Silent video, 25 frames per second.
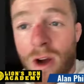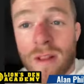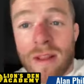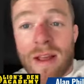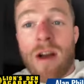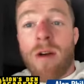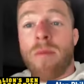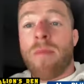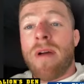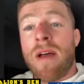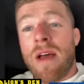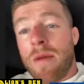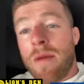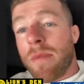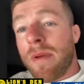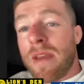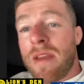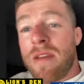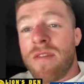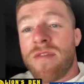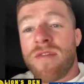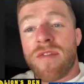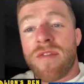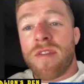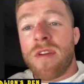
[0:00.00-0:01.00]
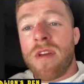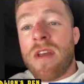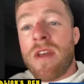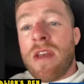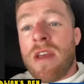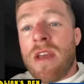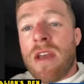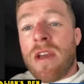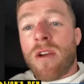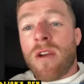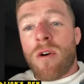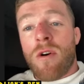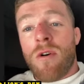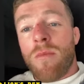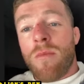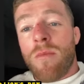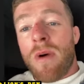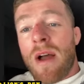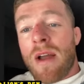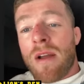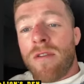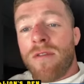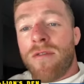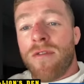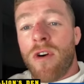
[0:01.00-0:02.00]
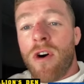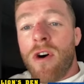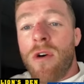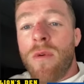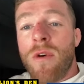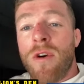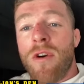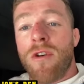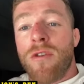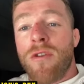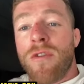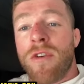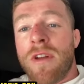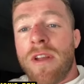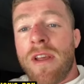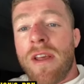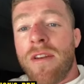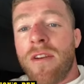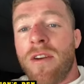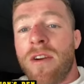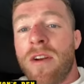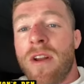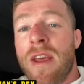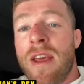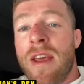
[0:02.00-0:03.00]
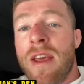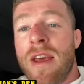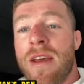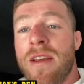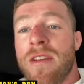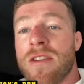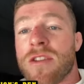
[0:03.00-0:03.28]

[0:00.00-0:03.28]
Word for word: a little bit of beef going back and forward over the internet.